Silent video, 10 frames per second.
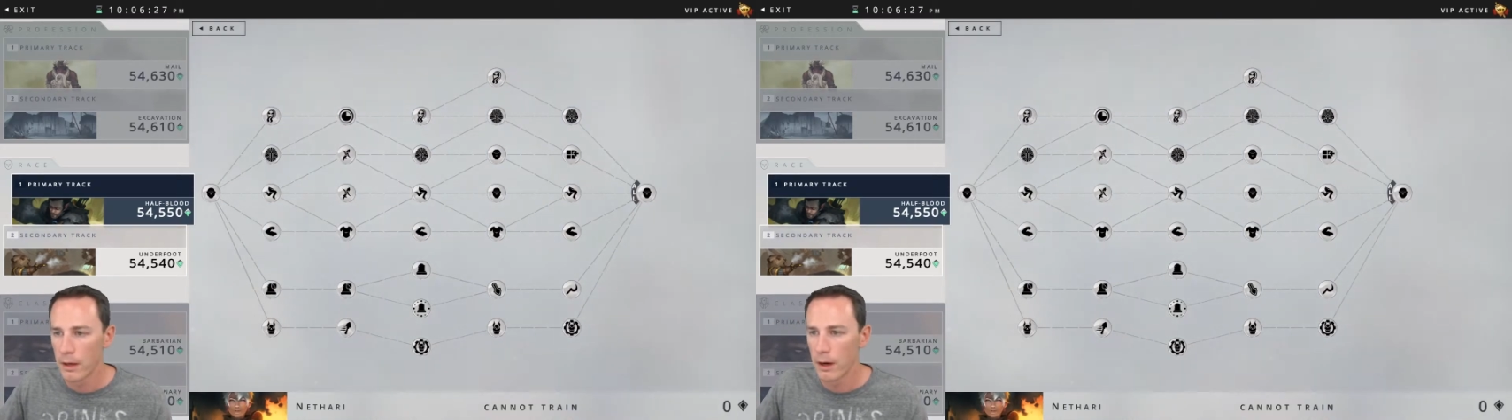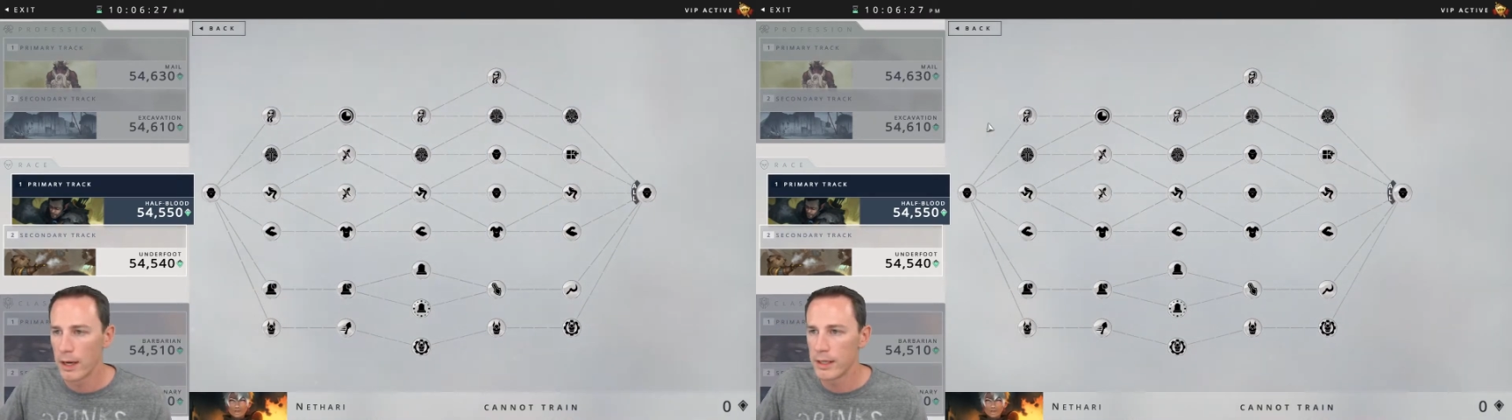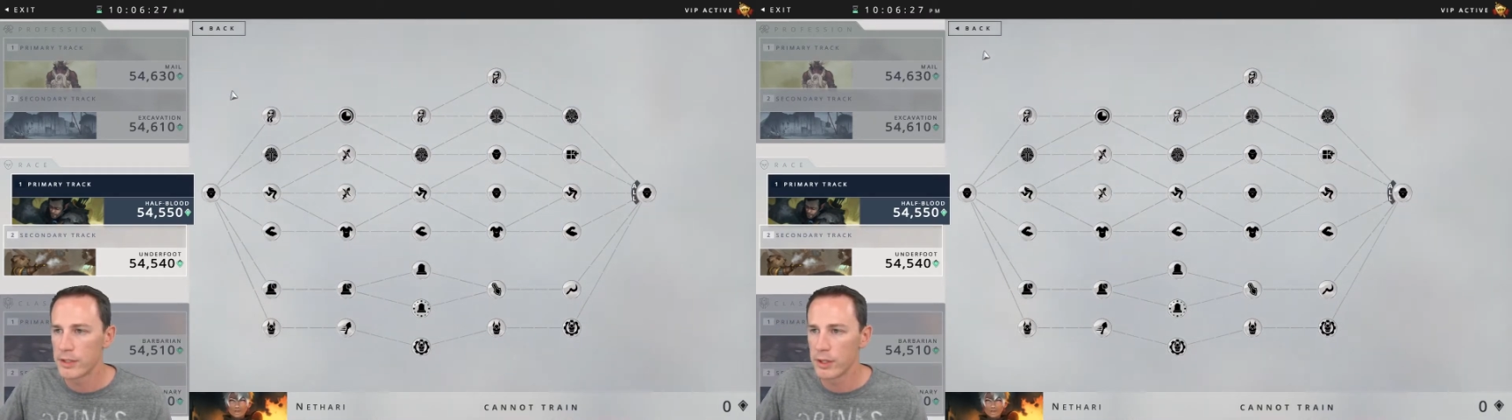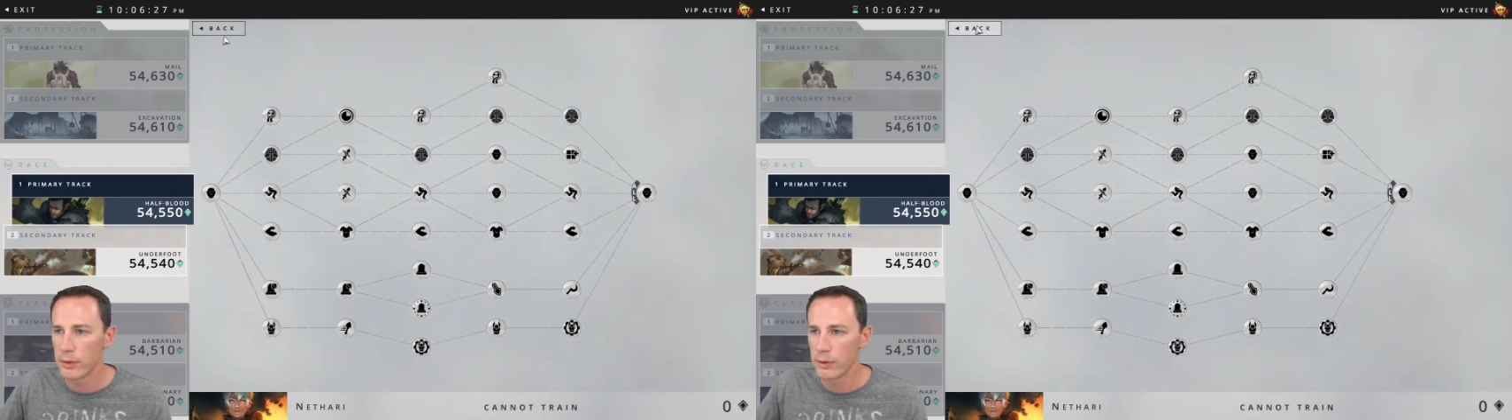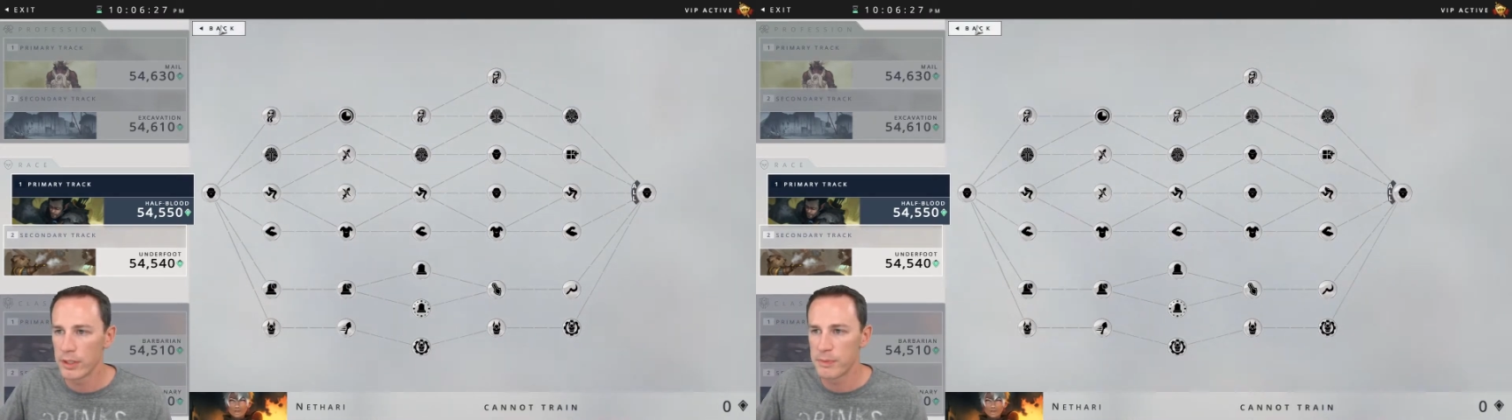All right,
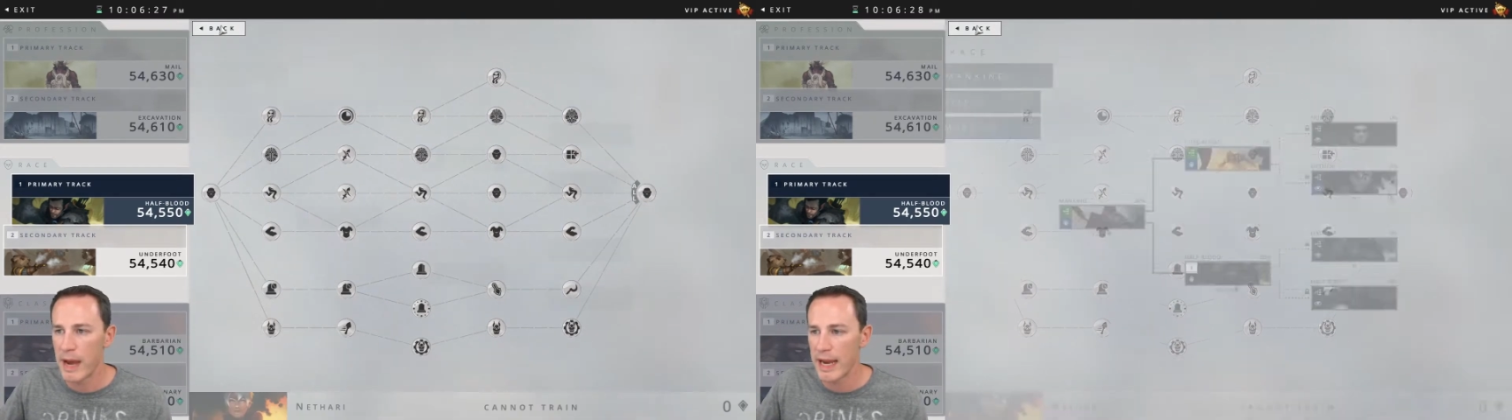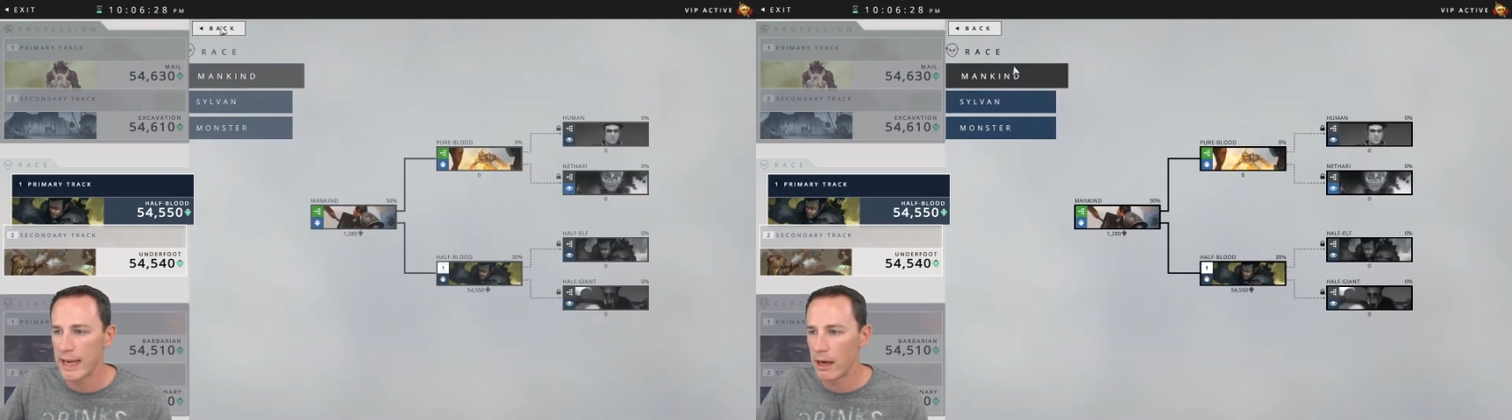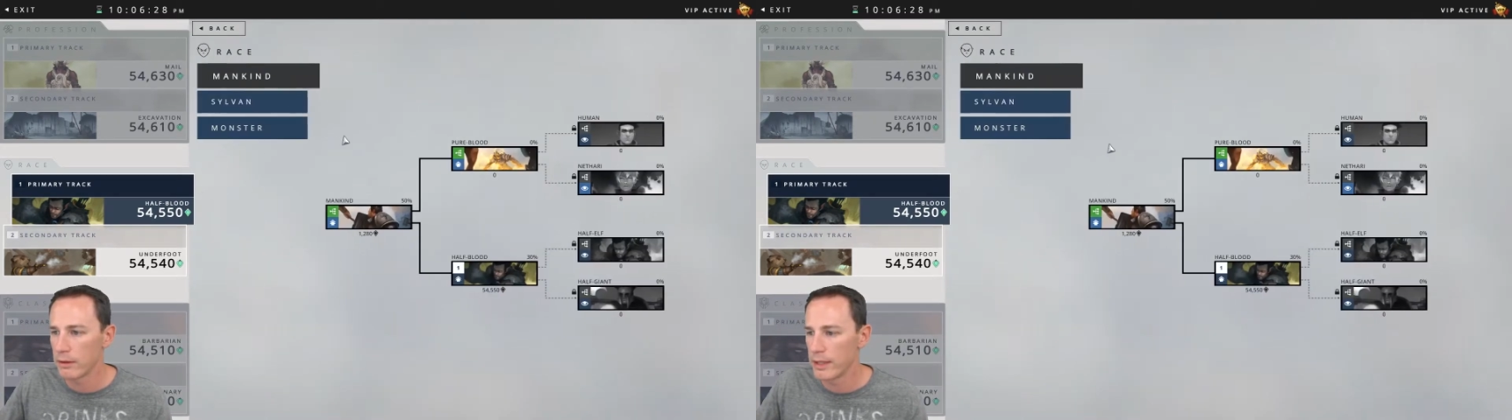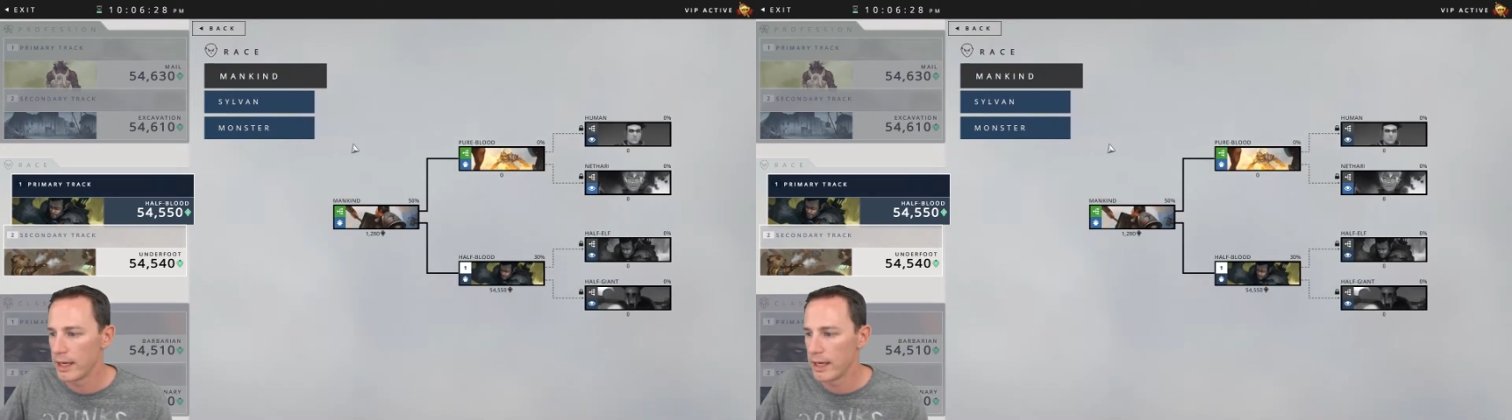so let's back out.